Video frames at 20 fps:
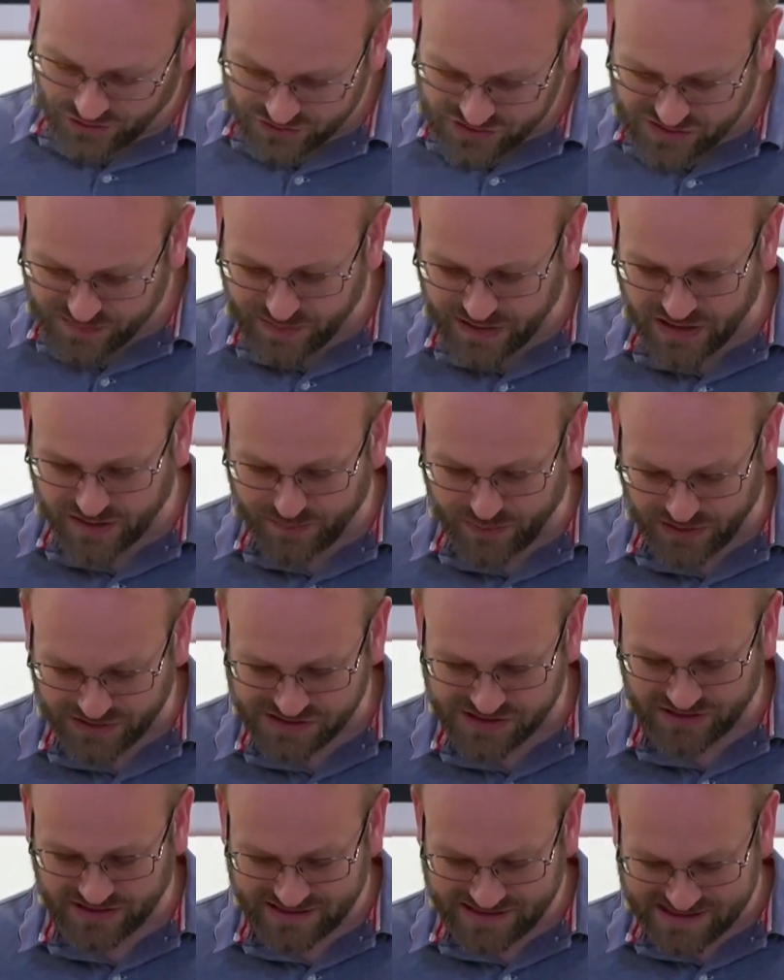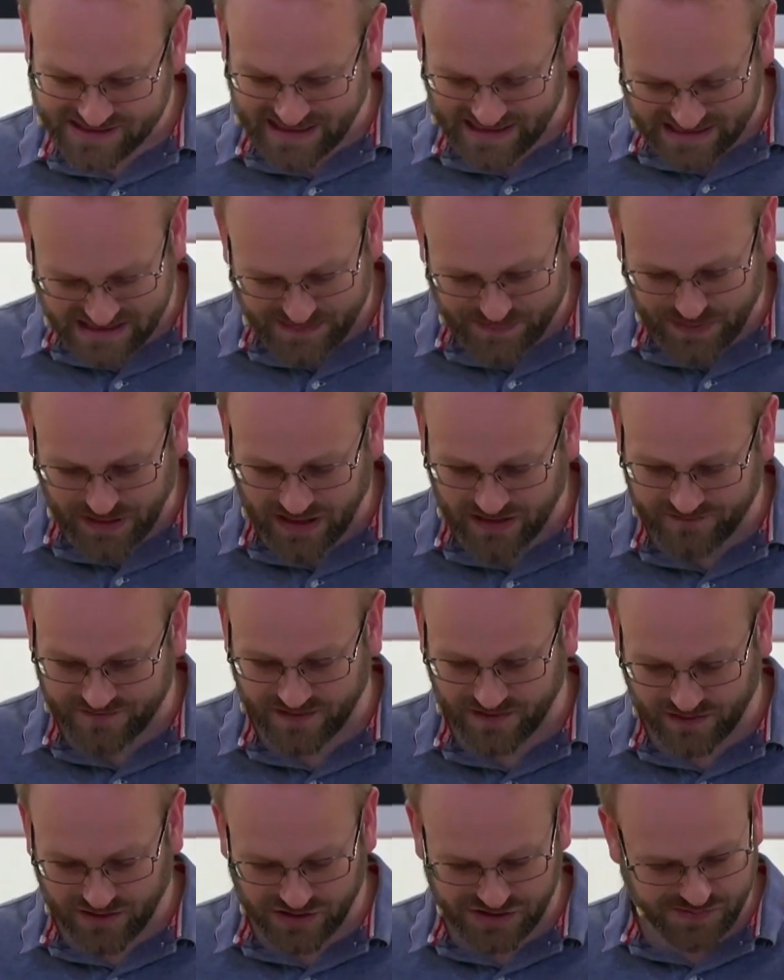to be an apostle and set apart for the
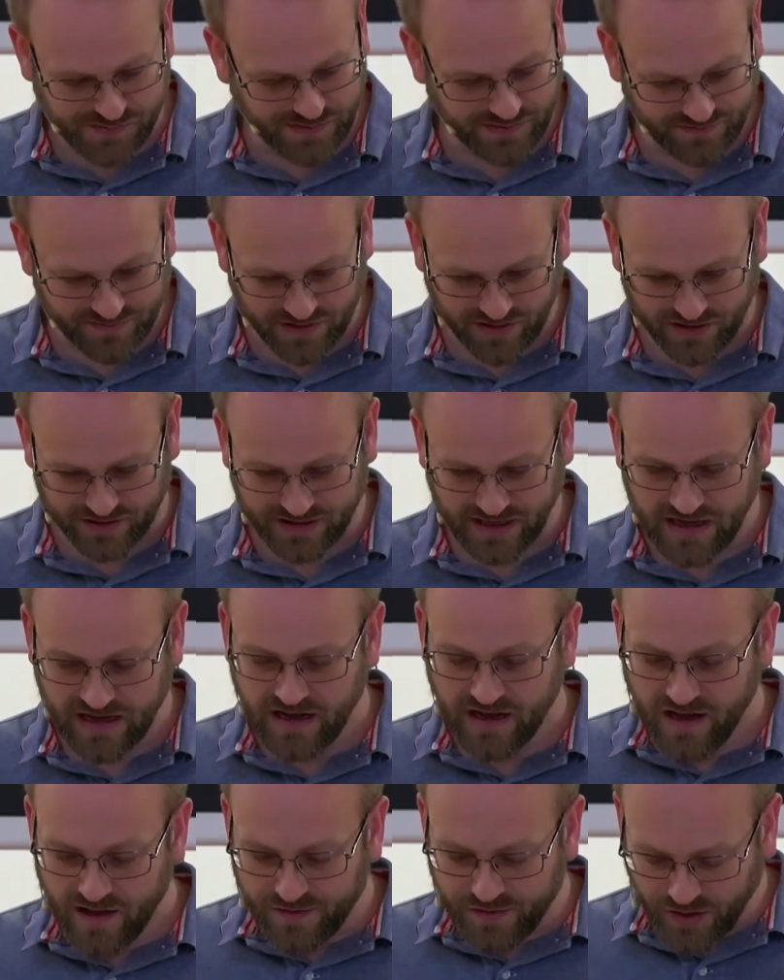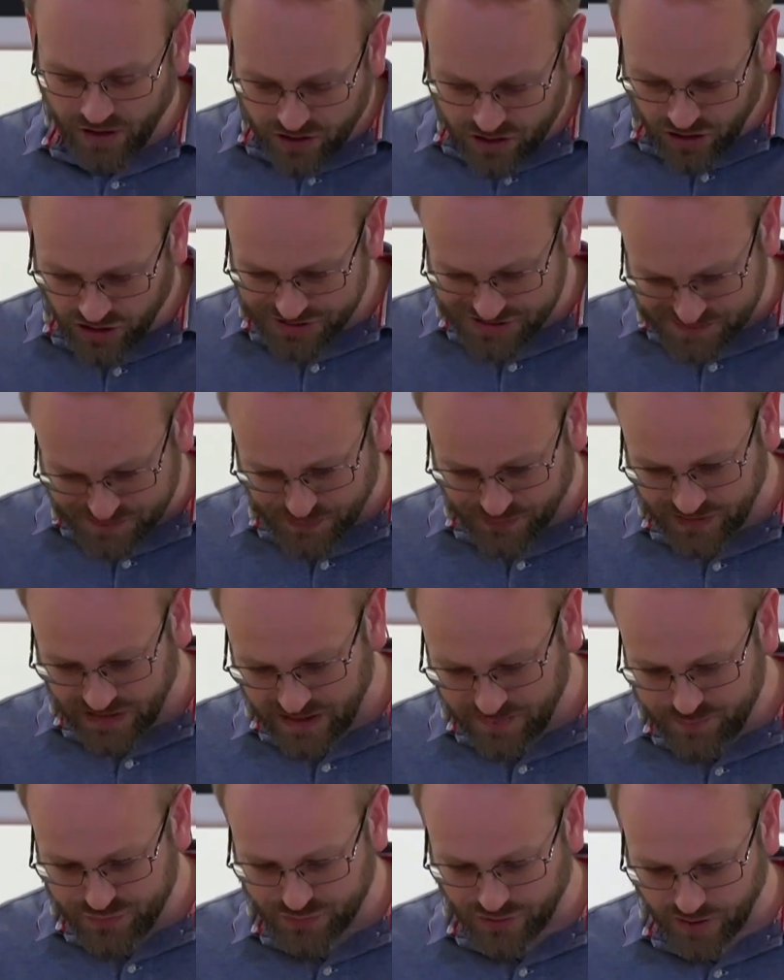gospel of God, the gospel he
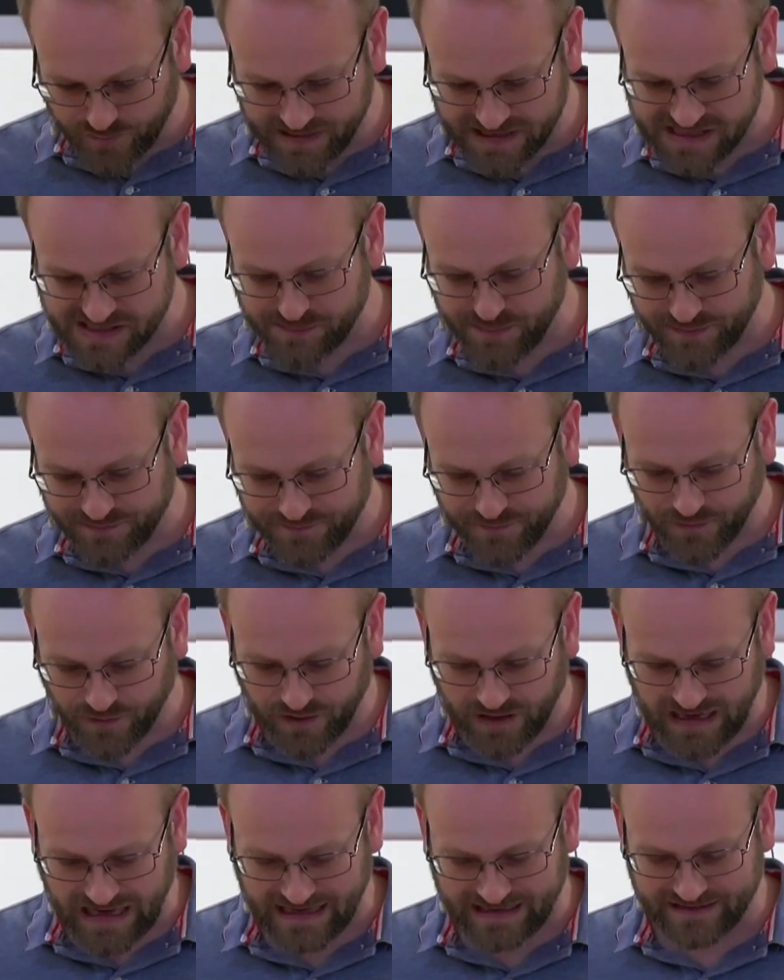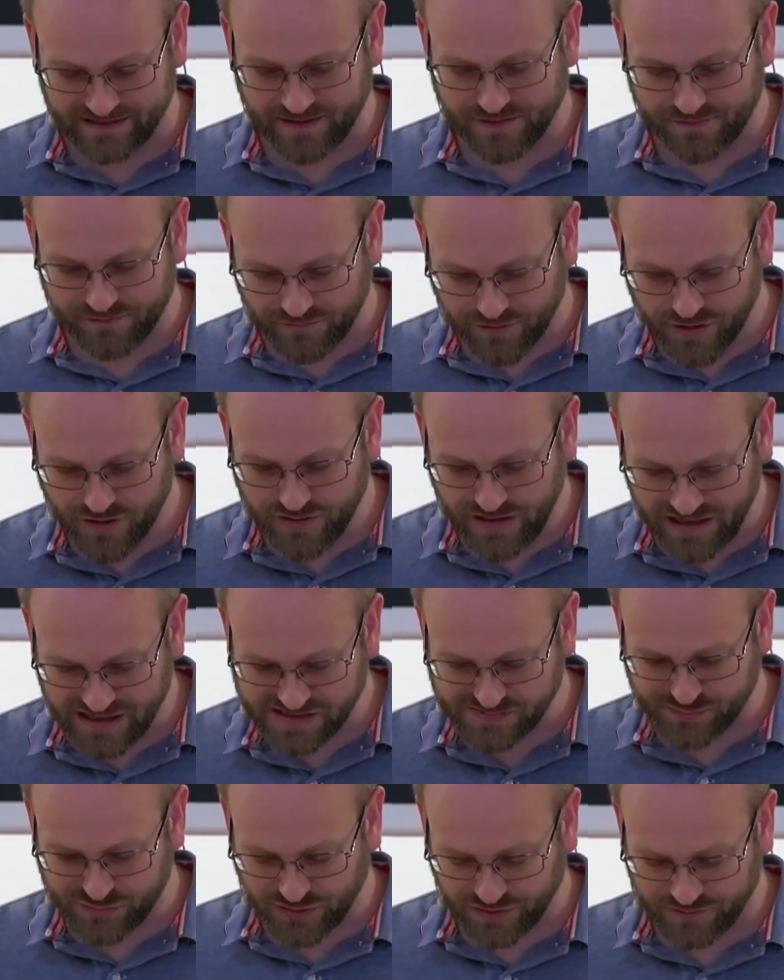promised beforehand through his
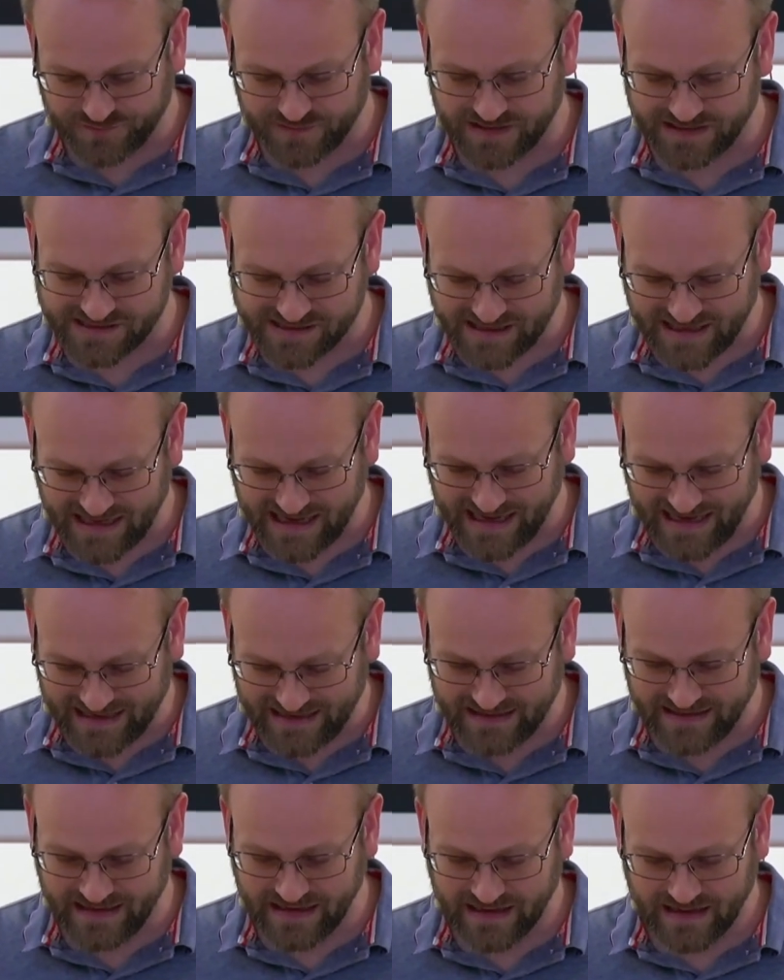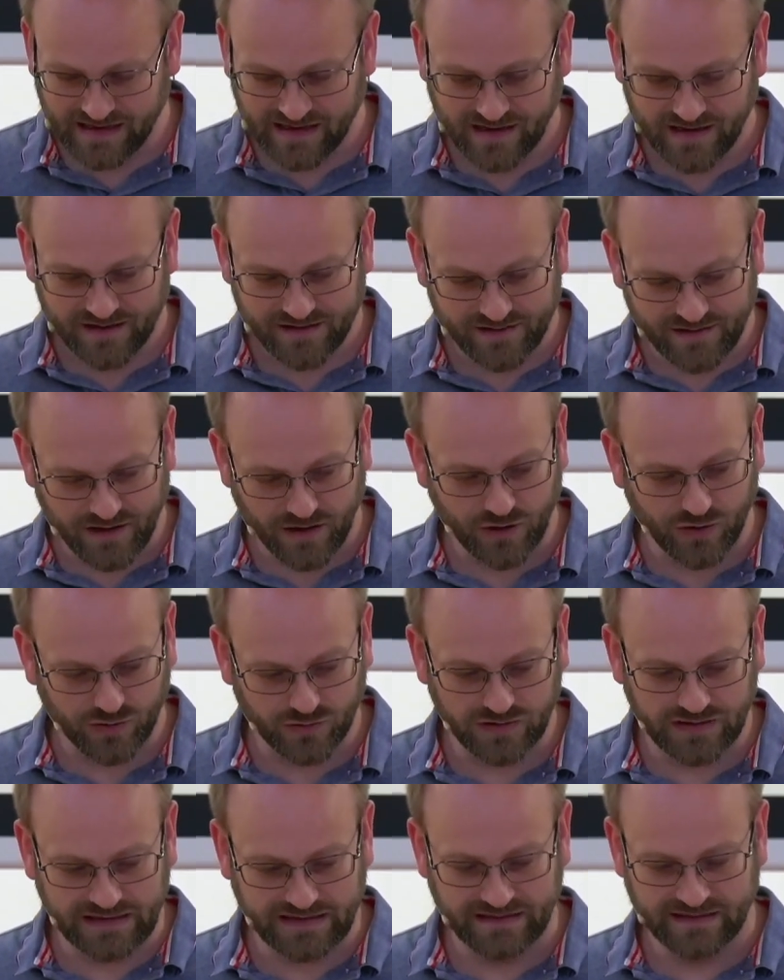prophets in the
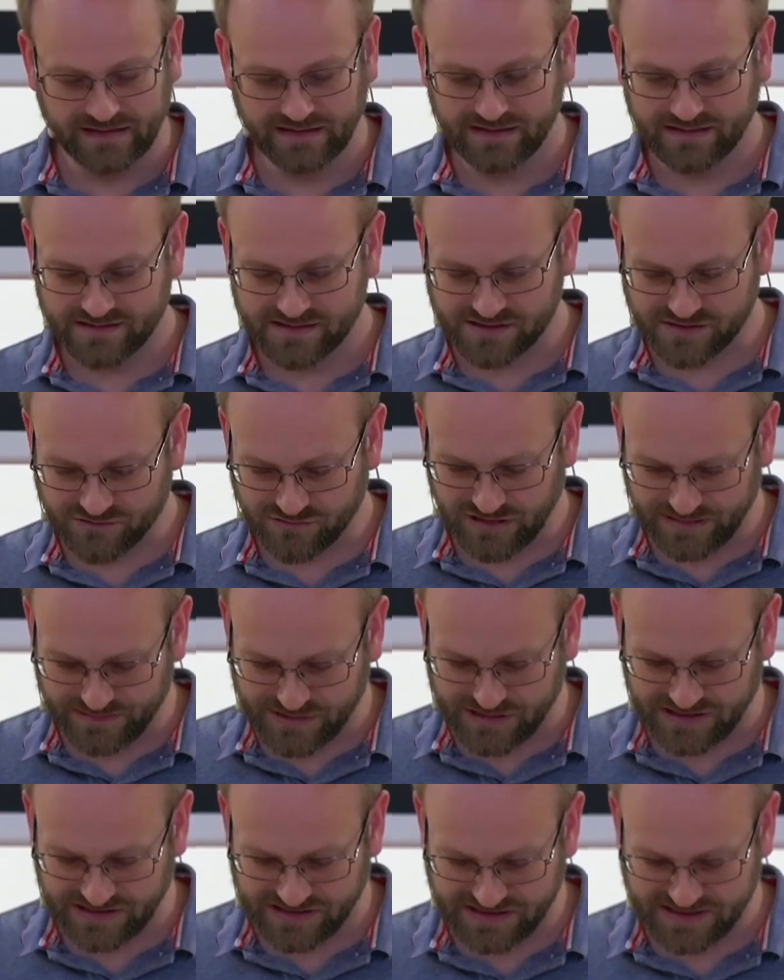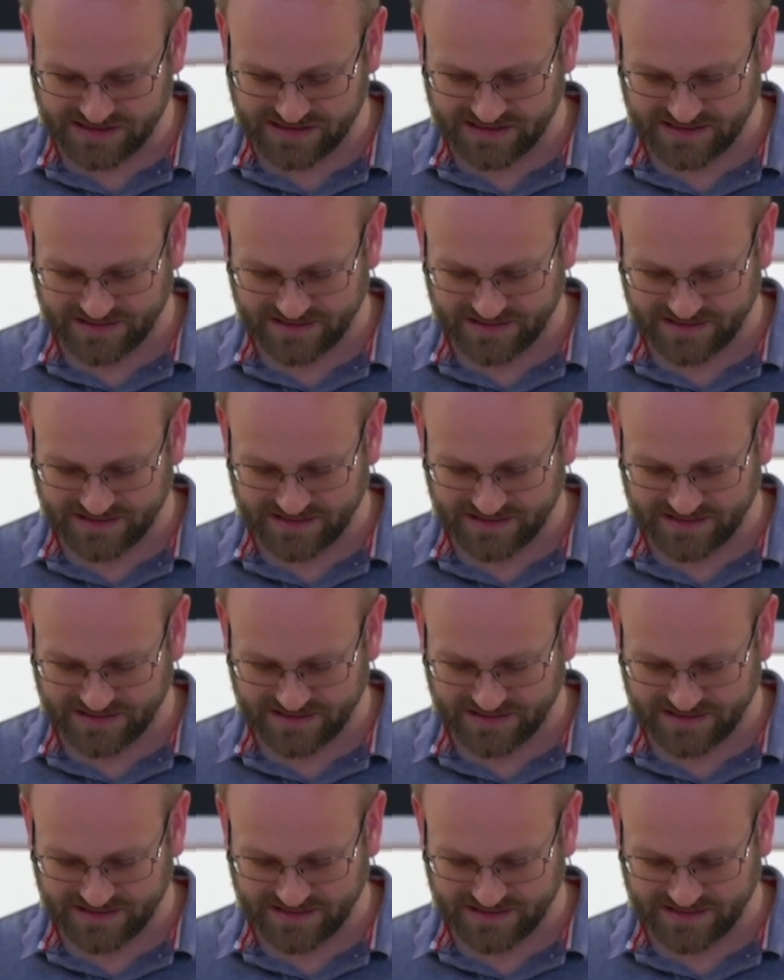Holy Scriptures.